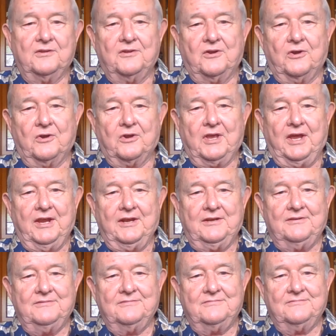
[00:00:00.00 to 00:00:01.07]

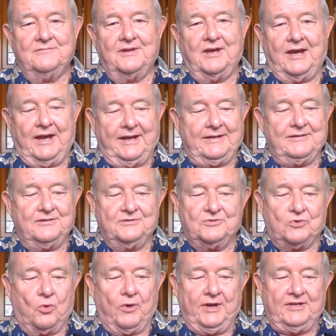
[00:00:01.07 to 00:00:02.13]
Hurricane Ike
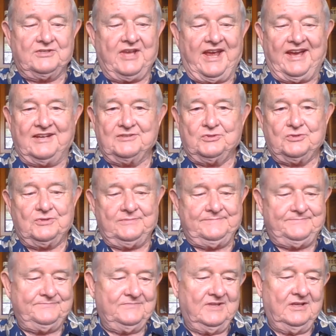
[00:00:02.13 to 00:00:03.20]
destroyed his house,
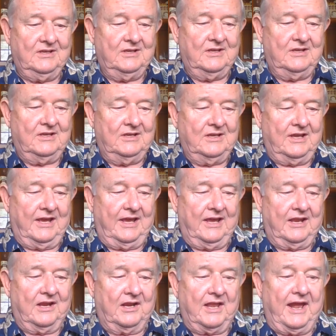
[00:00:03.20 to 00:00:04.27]

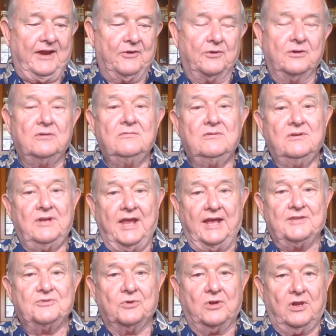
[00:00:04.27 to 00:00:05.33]
and later
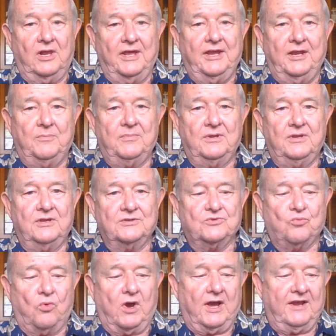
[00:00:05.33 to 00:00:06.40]
cancer claimed his
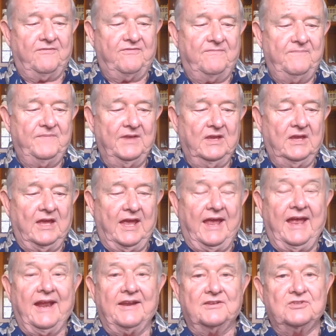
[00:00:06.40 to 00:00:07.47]
wife
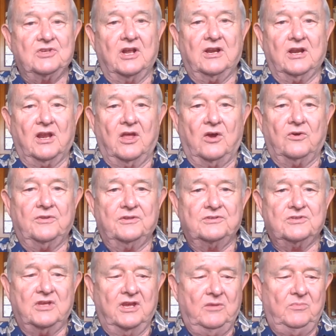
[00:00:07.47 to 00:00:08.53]
and a son-in-law in the
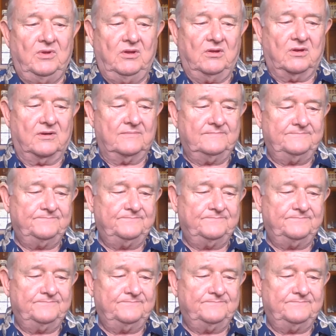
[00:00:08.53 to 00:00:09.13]
same year.